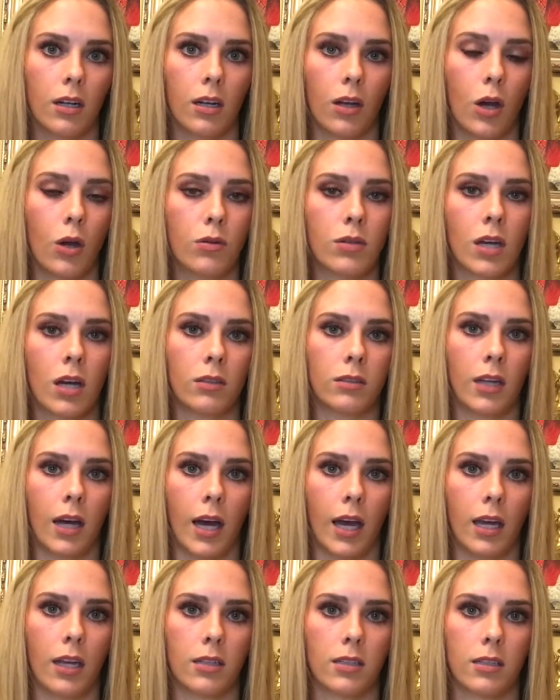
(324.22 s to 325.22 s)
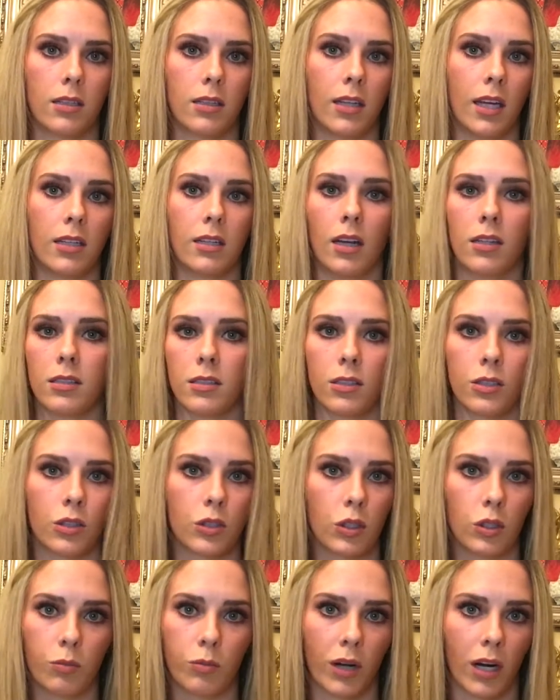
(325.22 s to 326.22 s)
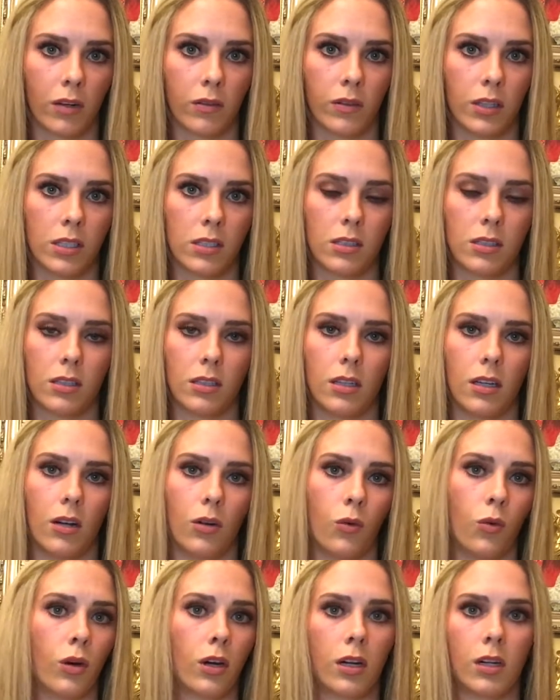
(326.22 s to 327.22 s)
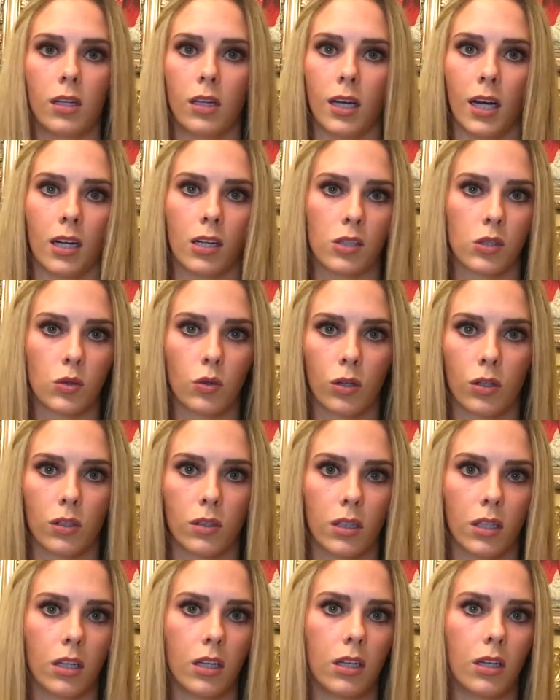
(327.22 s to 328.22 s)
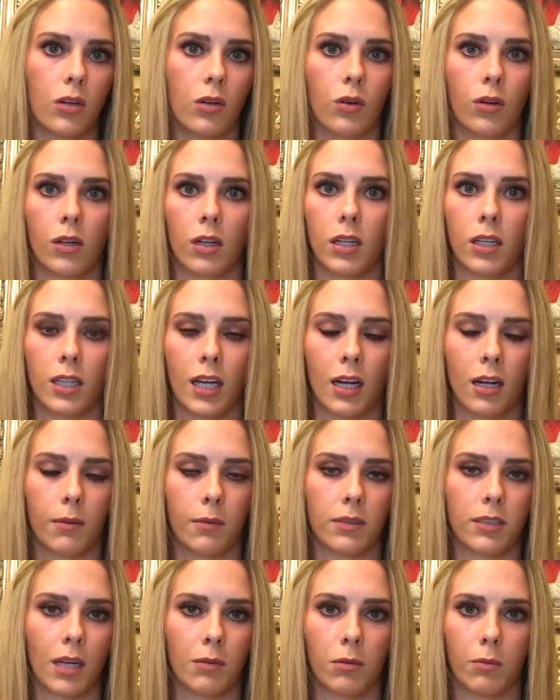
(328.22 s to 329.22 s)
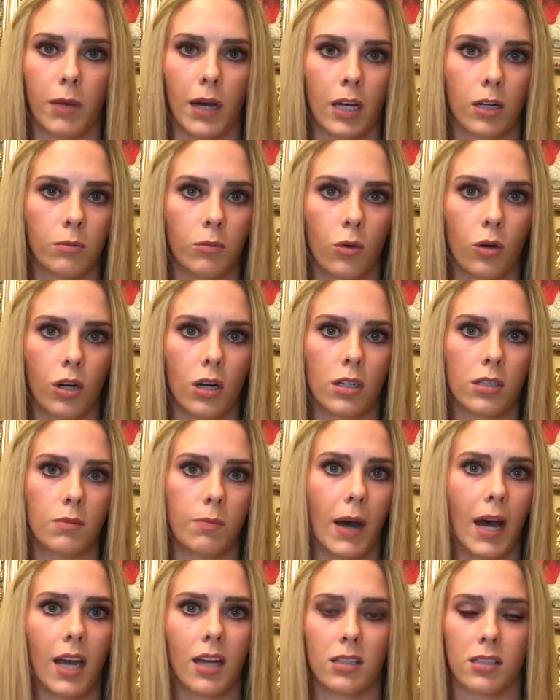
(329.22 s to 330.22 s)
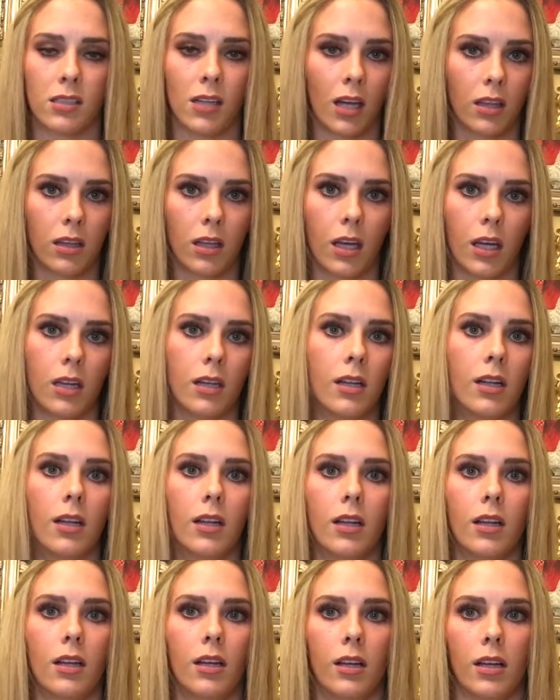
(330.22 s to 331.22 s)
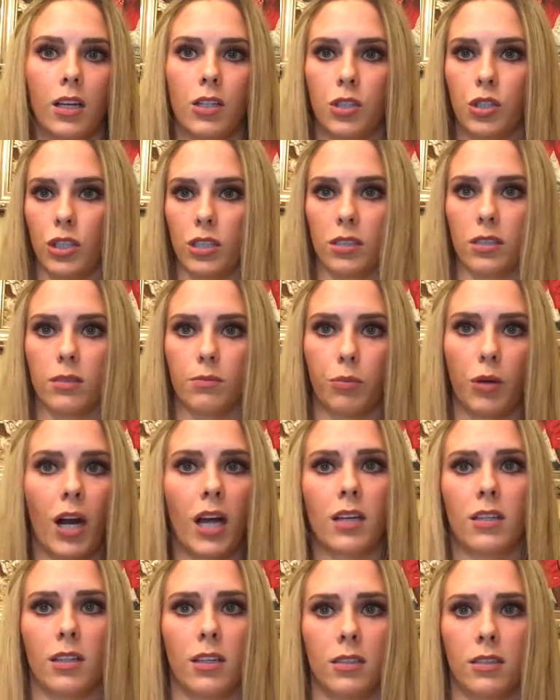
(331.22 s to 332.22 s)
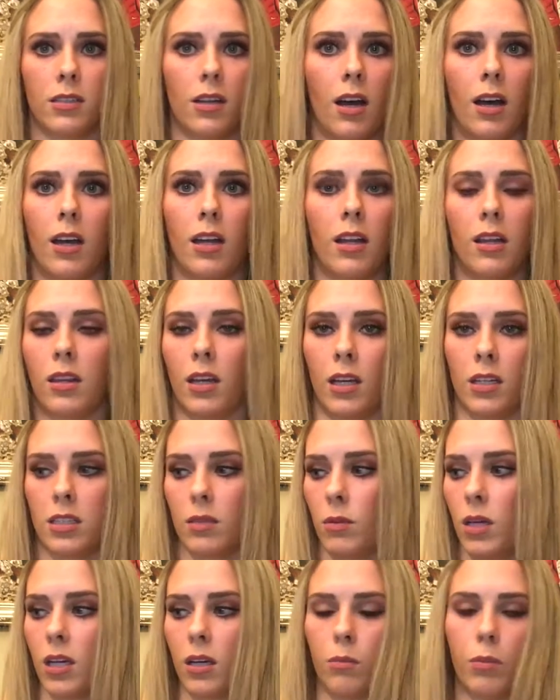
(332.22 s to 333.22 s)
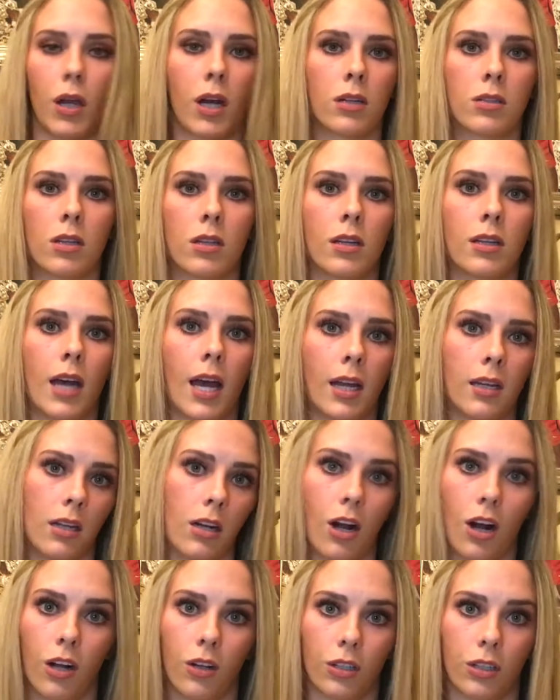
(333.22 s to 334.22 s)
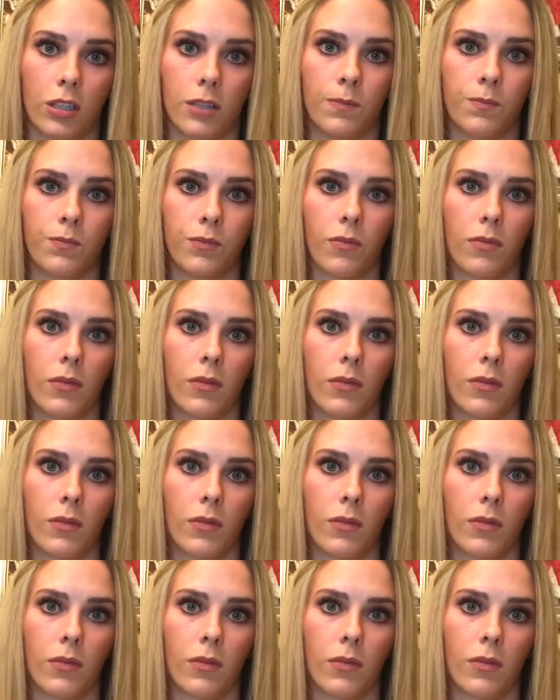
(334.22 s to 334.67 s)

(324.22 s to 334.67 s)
hotel night that doesn't include breakfast or any kind of snorkeling gear or any type of paddle boards, bikes, nothing, is not anything to me compared to the $90